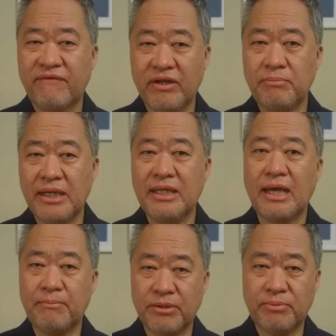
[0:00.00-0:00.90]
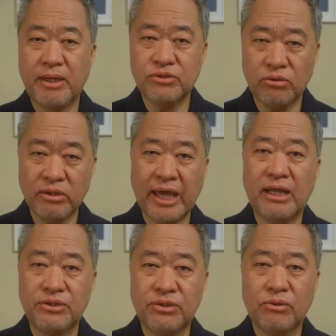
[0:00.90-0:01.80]
Philippe Inline Perpetual
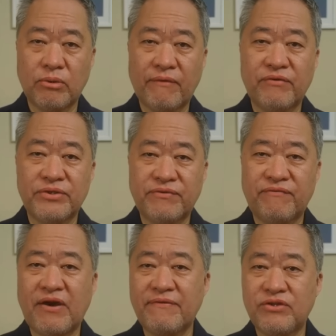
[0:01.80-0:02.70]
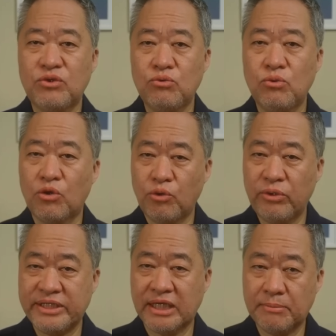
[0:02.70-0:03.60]
Calendar reference
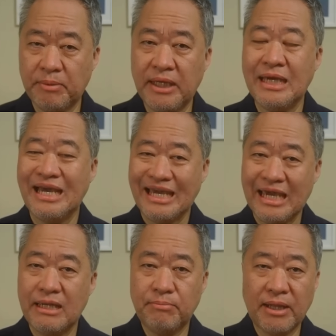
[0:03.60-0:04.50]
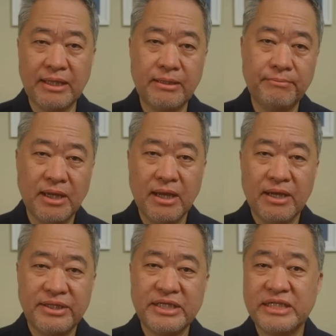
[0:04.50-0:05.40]
5236P in platinum.
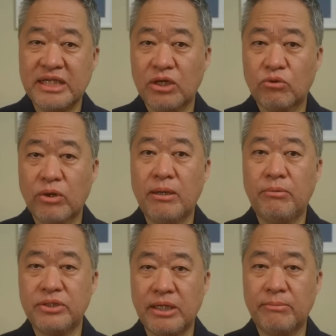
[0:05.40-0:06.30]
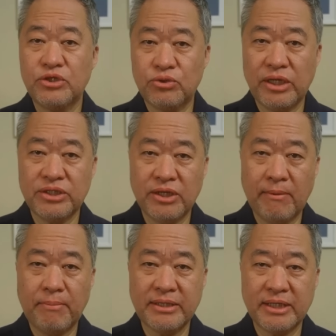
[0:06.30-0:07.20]
This is an incredible demonstration
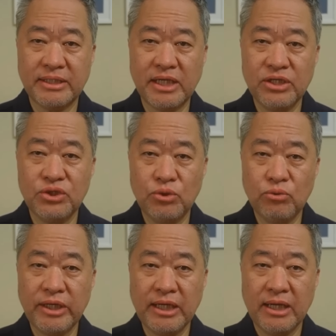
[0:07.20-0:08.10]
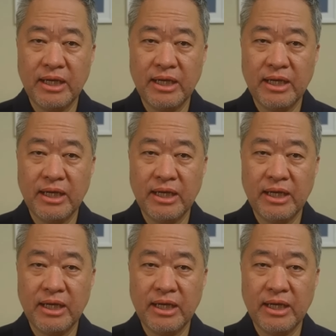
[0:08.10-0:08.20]
of Patek's ingenuity.